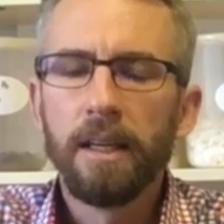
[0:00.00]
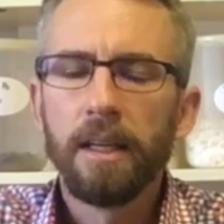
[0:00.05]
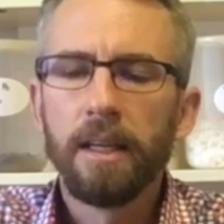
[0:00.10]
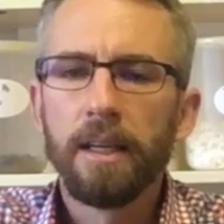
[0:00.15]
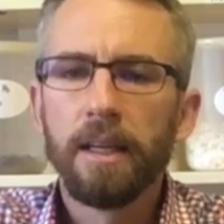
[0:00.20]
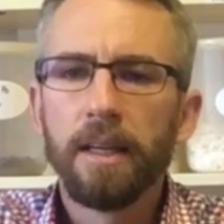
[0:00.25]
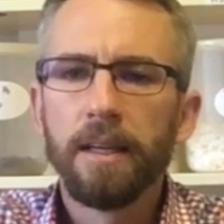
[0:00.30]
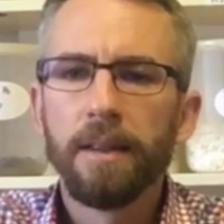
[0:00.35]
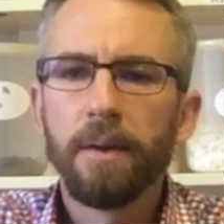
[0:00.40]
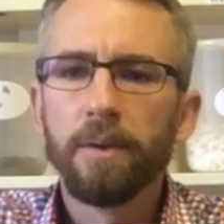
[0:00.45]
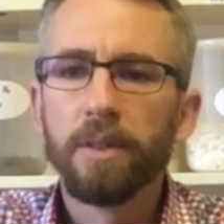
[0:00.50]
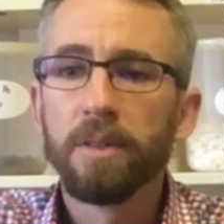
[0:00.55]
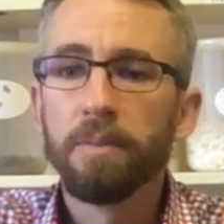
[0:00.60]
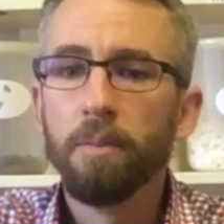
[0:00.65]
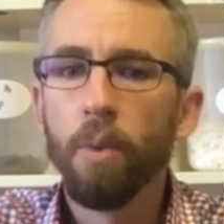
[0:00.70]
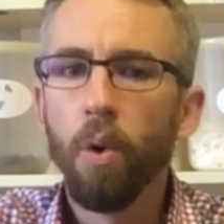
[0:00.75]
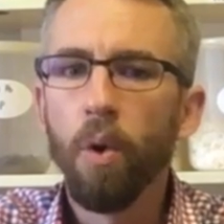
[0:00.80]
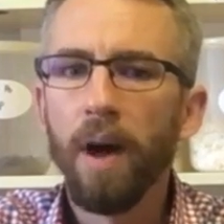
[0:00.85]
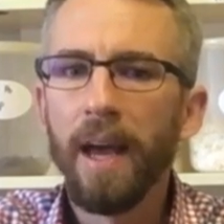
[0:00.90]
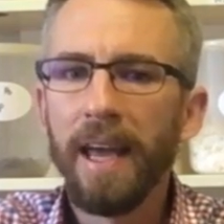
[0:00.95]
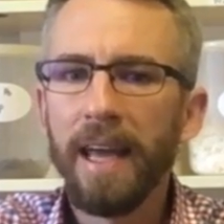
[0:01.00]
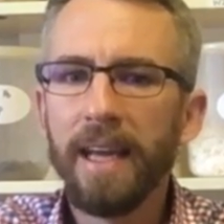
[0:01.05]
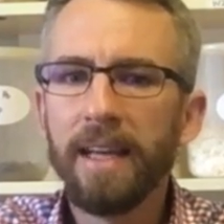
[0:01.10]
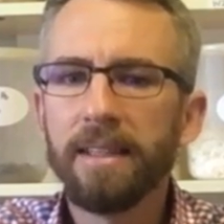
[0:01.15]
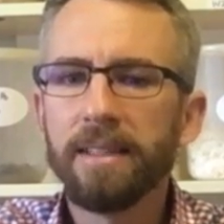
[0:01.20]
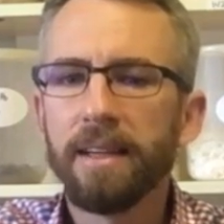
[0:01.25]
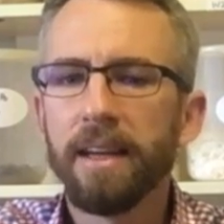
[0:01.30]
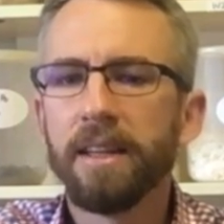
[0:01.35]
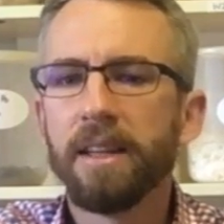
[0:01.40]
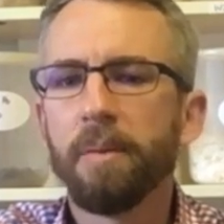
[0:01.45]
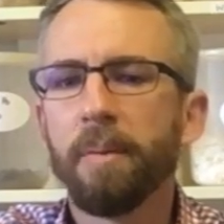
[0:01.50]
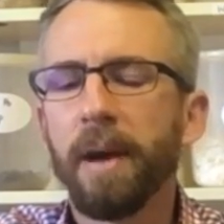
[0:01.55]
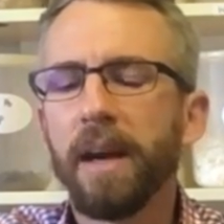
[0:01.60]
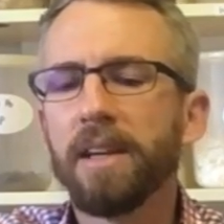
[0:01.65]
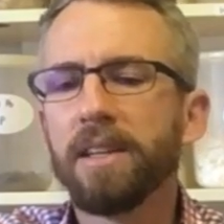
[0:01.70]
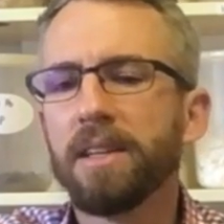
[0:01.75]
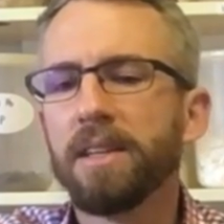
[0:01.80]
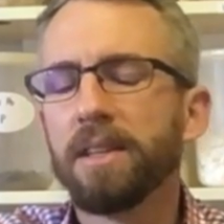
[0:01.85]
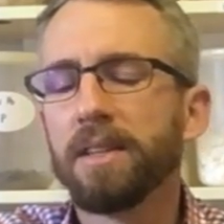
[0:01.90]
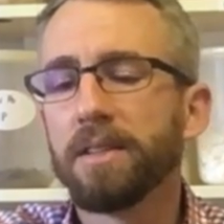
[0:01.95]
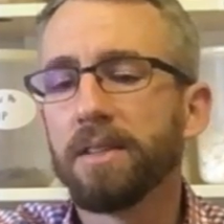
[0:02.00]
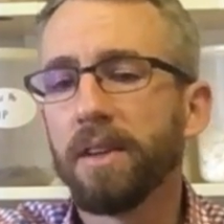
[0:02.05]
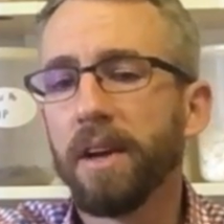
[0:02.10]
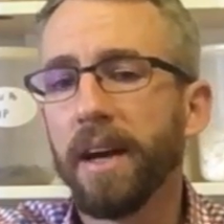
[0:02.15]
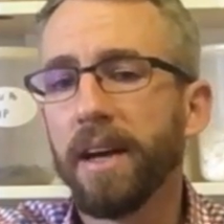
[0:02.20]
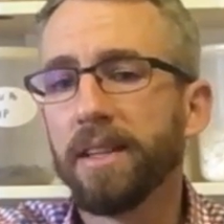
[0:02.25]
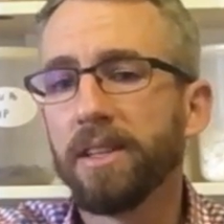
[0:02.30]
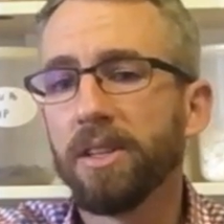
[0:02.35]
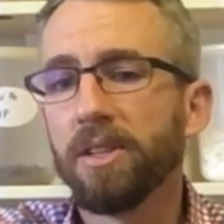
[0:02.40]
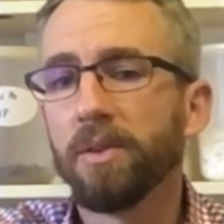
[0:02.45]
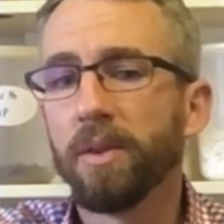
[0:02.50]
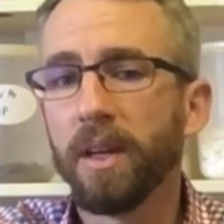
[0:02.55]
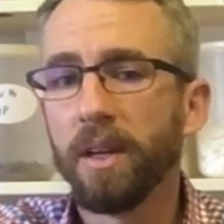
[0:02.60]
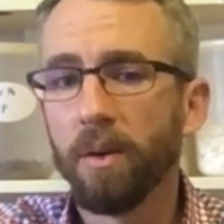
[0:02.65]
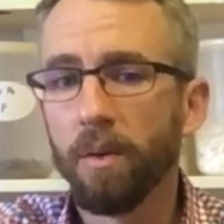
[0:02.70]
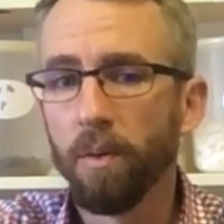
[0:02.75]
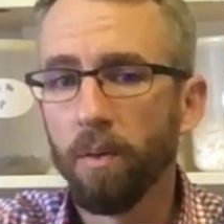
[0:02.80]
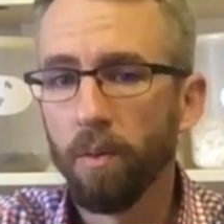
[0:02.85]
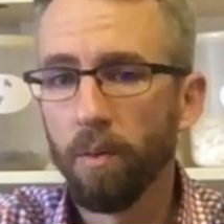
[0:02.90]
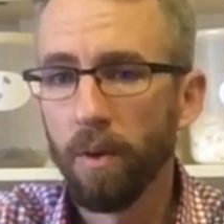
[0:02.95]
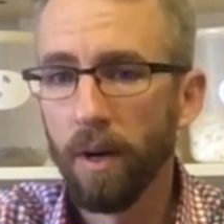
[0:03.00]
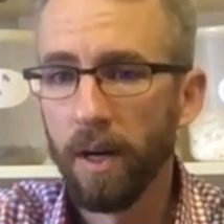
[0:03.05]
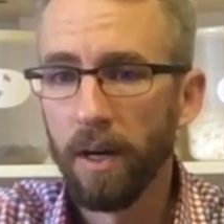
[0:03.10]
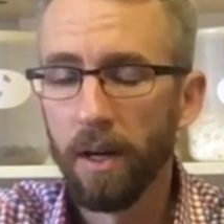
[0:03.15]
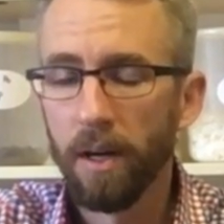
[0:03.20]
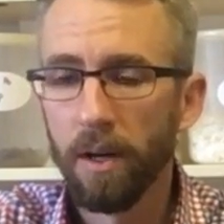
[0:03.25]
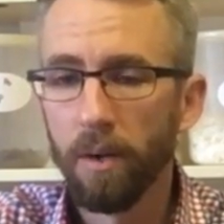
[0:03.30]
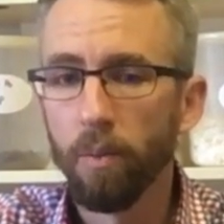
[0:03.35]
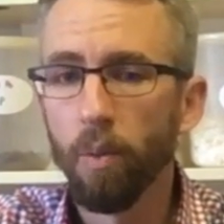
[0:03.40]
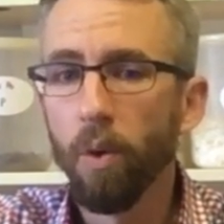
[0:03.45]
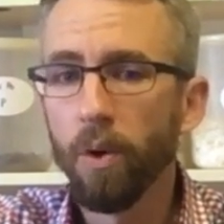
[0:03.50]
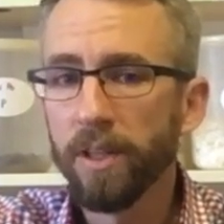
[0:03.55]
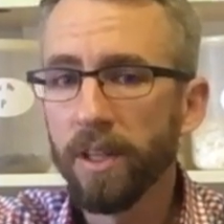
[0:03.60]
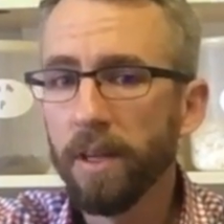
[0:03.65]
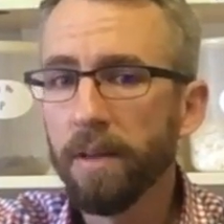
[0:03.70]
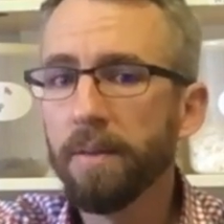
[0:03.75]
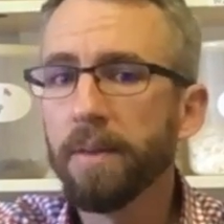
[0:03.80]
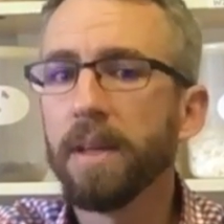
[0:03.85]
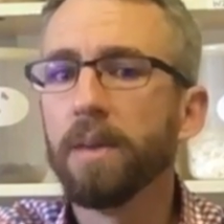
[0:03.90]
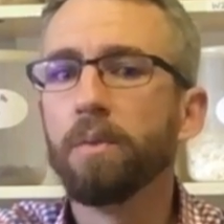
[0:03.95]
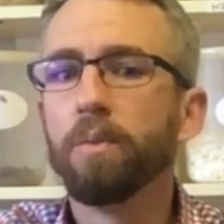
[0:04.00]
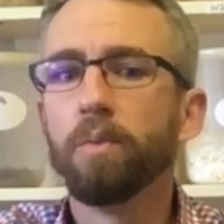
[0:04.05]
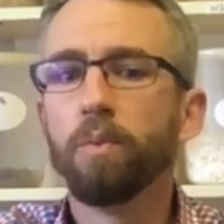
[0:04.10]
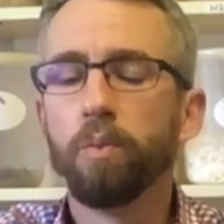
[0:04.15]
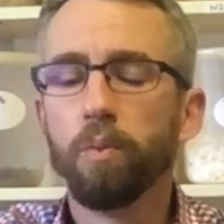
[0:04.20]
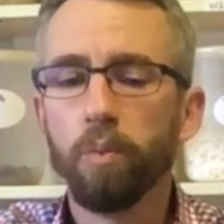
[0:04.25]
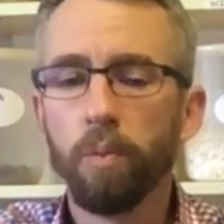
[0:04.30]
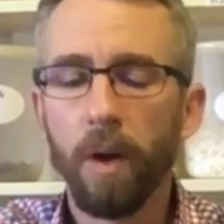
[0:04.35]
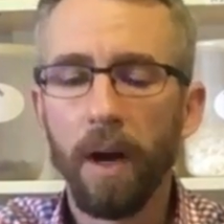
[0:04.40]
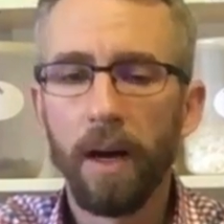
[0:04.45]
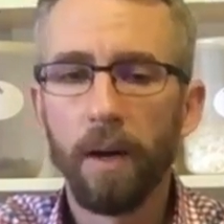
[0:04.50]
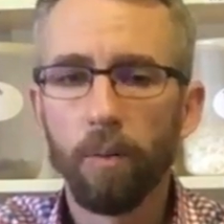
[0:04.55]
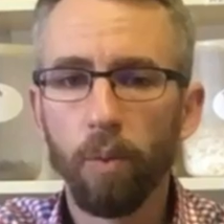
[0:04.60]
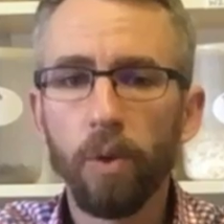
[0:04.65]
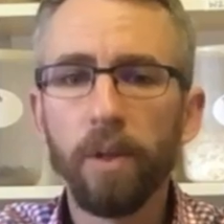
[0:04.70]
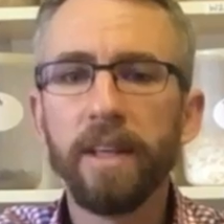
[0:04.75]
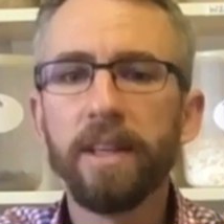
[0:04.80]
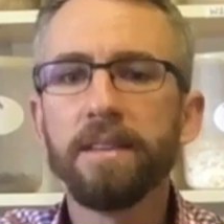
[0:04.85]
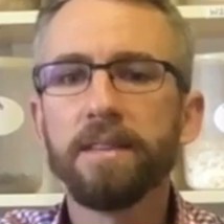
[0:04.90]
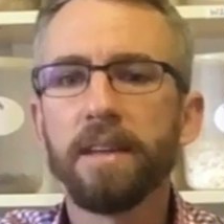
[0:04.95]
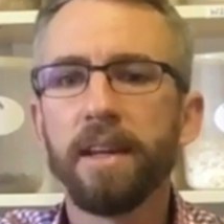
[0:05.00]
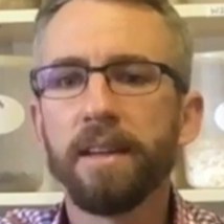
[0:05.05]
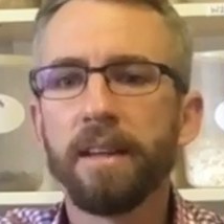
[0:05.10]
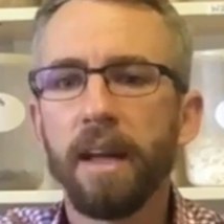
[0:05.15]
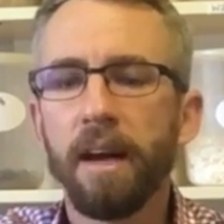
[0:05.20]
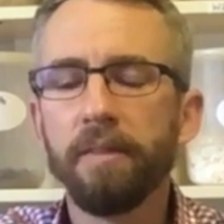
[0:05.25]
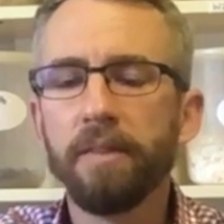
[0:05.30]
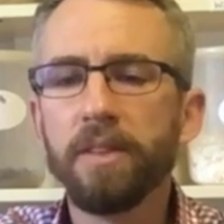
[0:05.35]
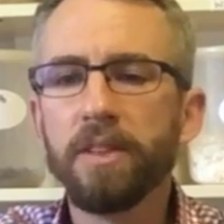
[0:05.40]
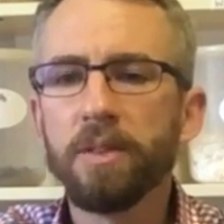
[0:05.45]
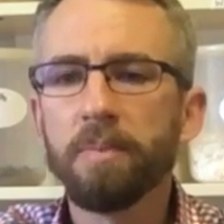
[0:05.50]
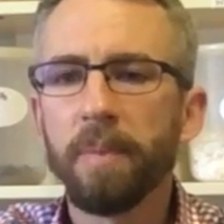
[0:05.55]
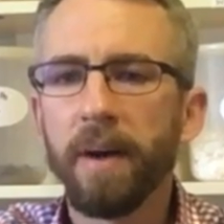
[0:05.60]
there is more heat and the patient desires to drink water, then Wuling Sun governs.